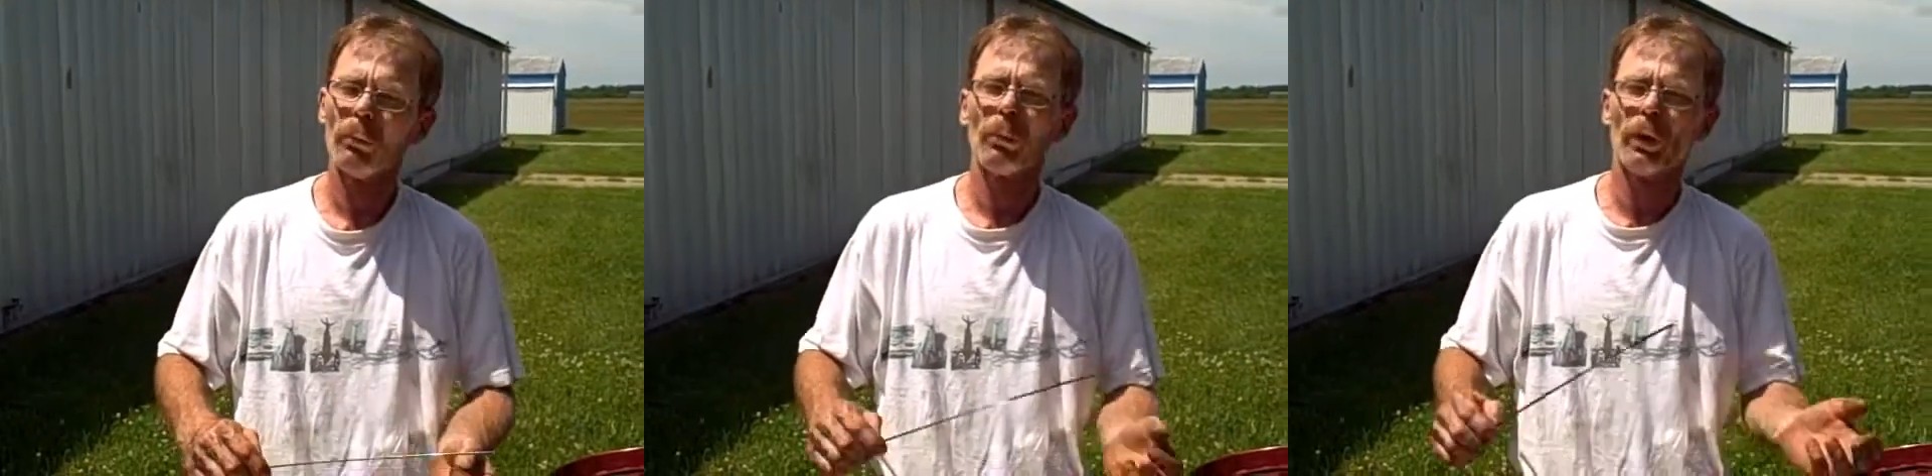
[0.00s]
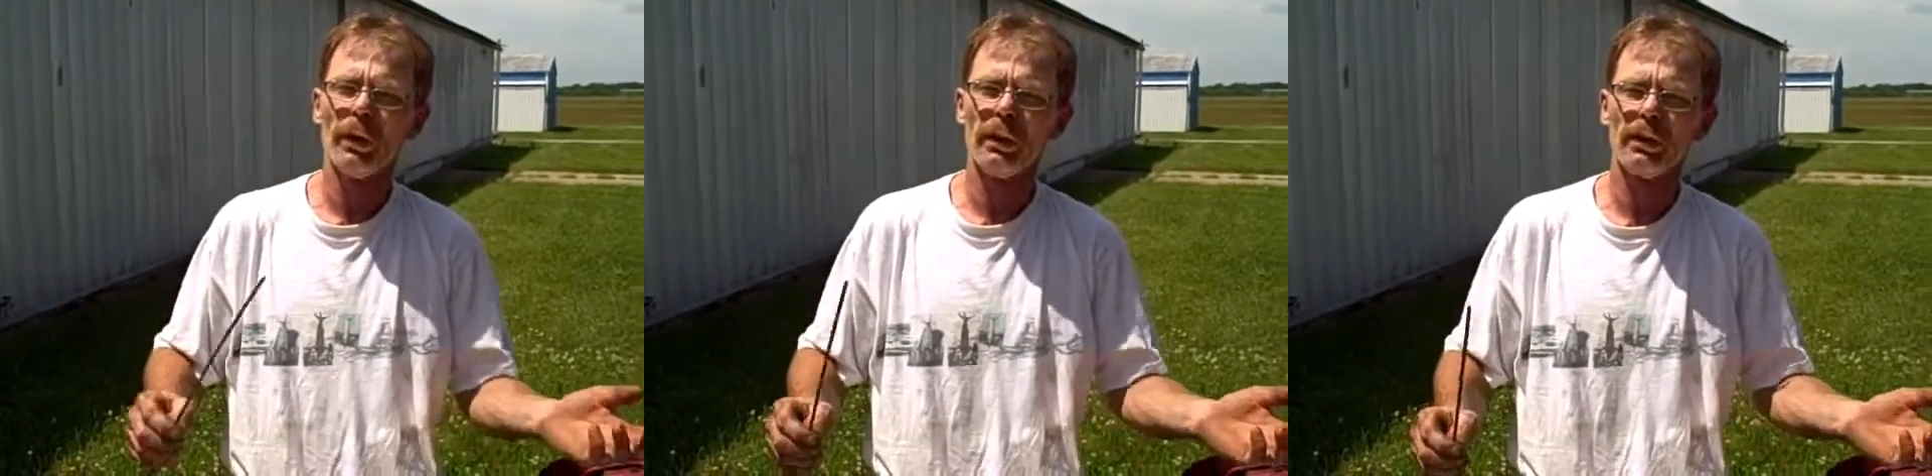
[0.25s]

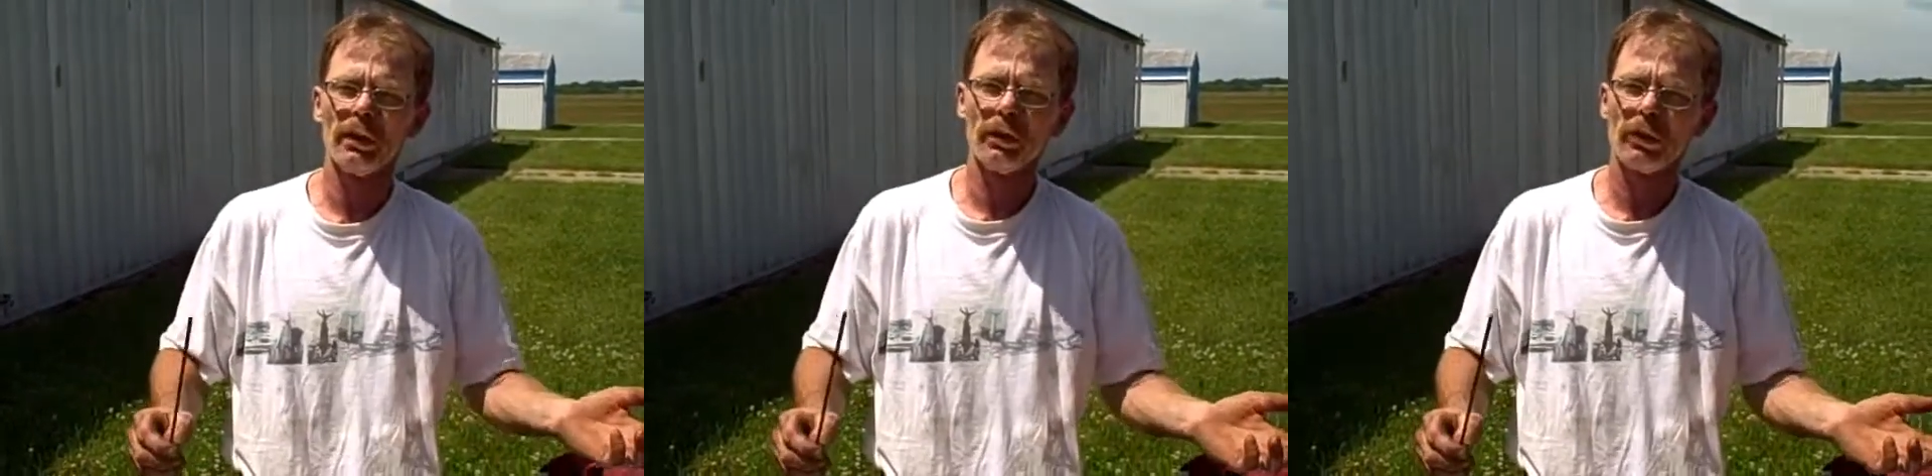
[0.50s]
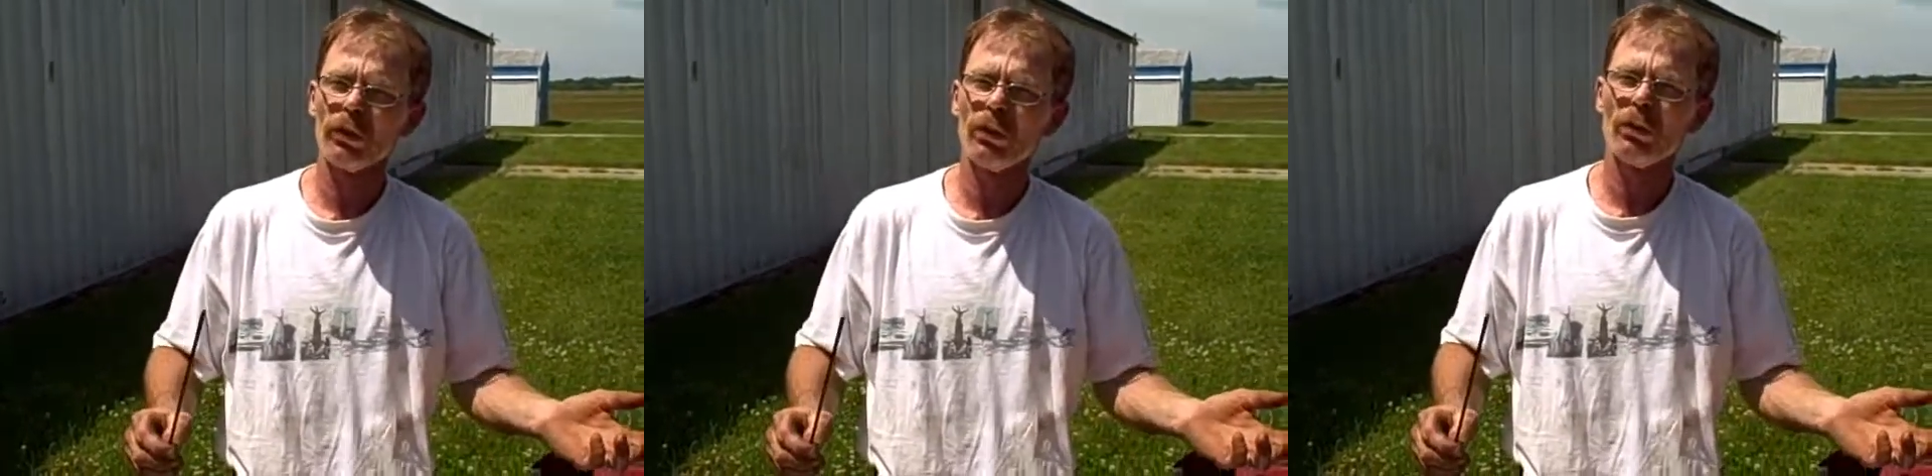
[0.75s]
Pretty easy to
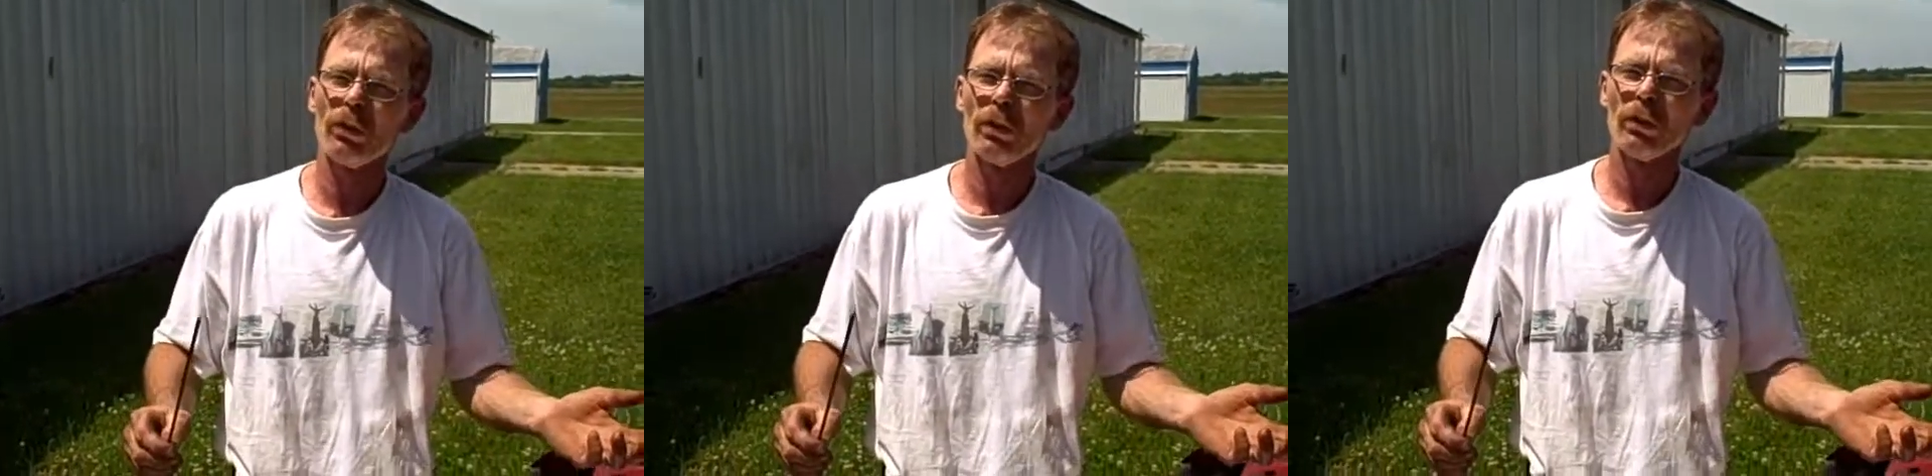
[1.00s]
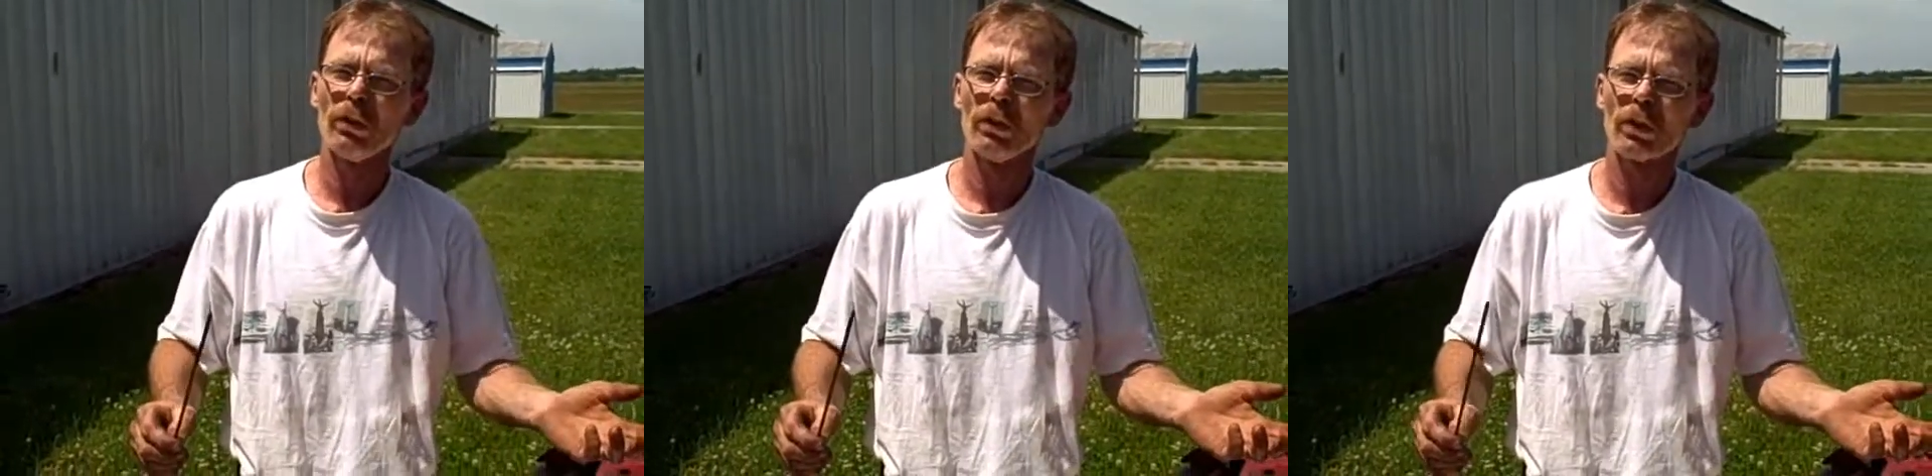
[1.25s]
do.
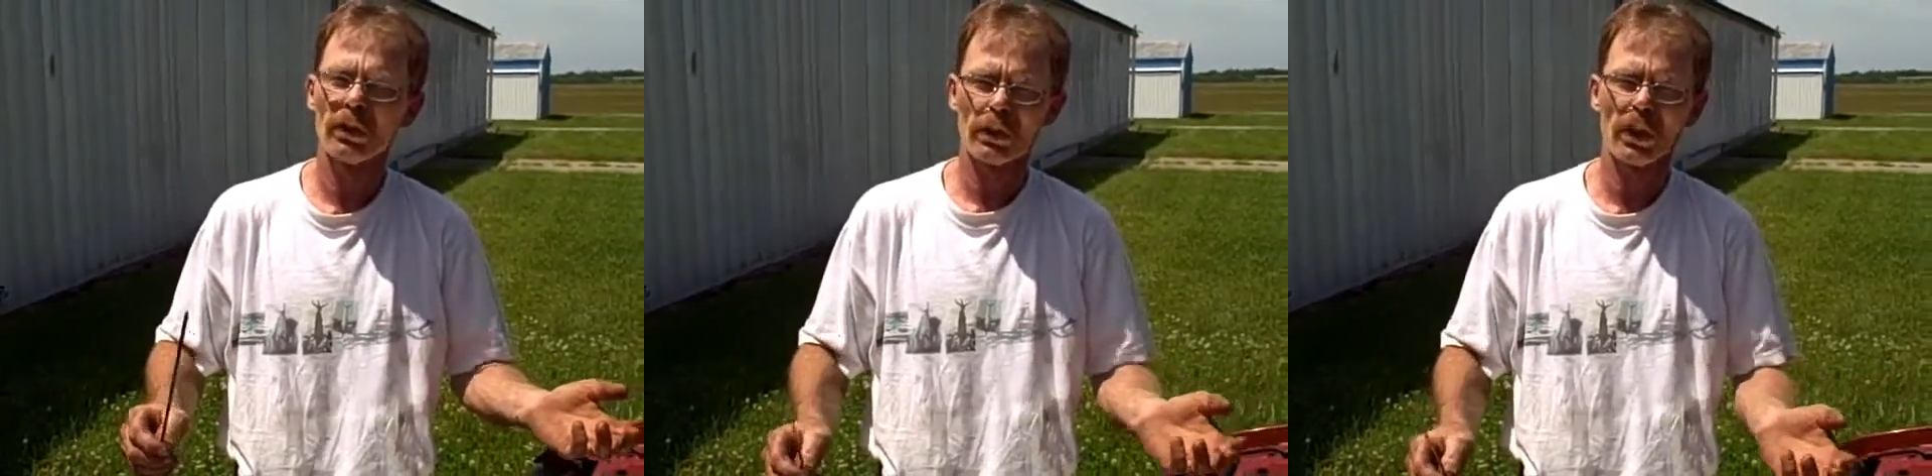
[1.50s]
Can